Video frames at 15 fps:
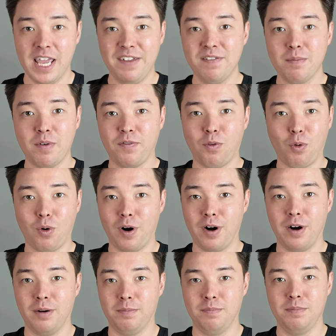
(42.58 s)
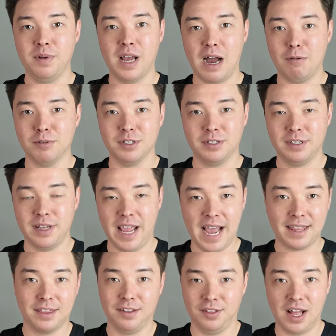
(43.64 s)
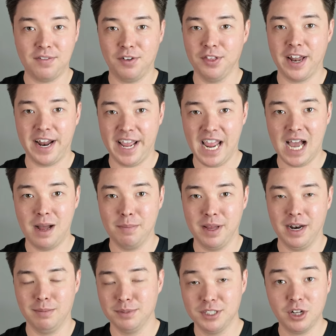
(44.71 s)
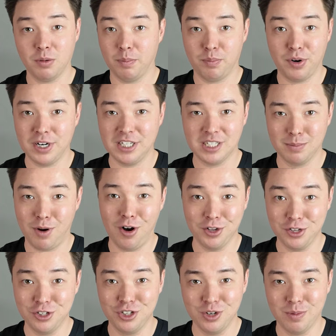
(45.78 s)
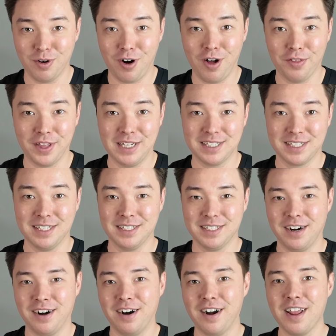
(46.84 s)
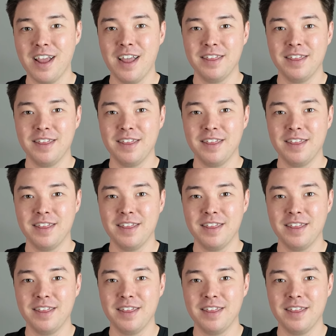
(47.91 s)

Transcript: even before I was at the level that I am, and I'm still a pretty small YouTuber, all things considered,